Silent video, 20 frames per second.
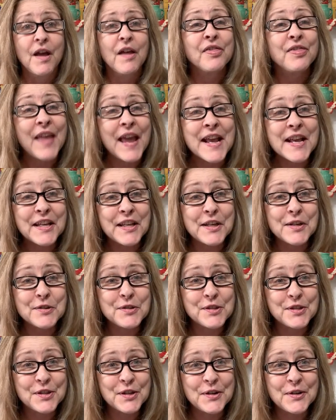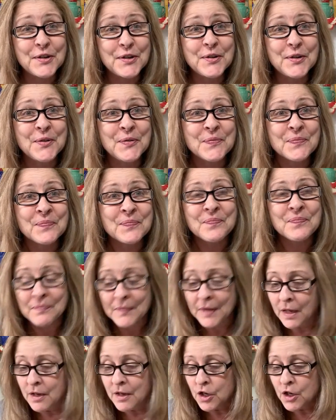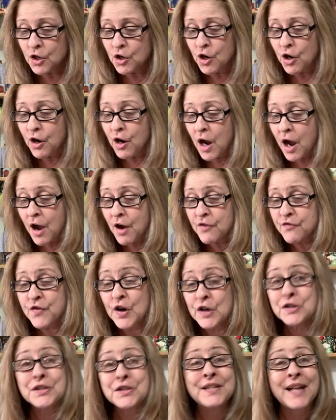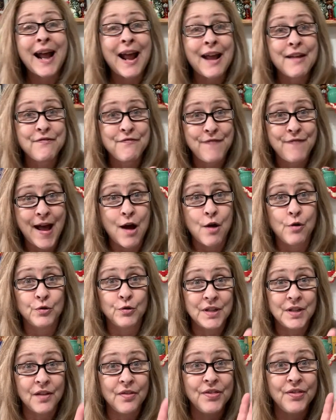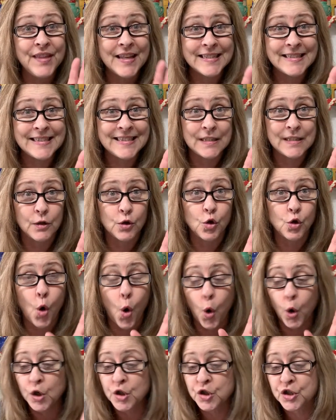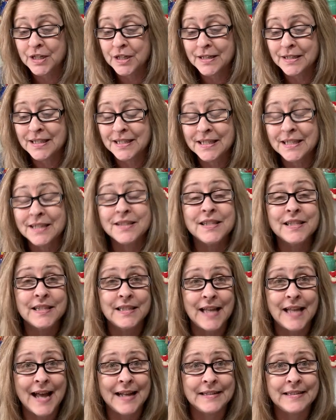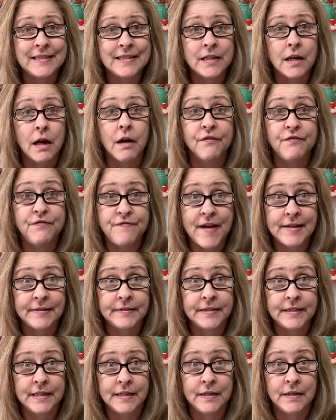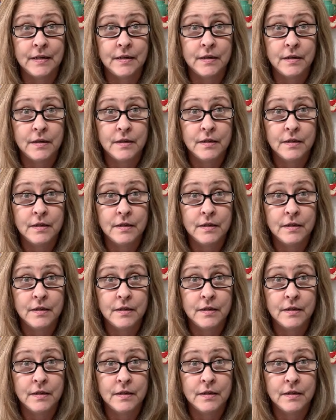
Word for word: thank you, Sue. First, I found this gorgeous set of Fenton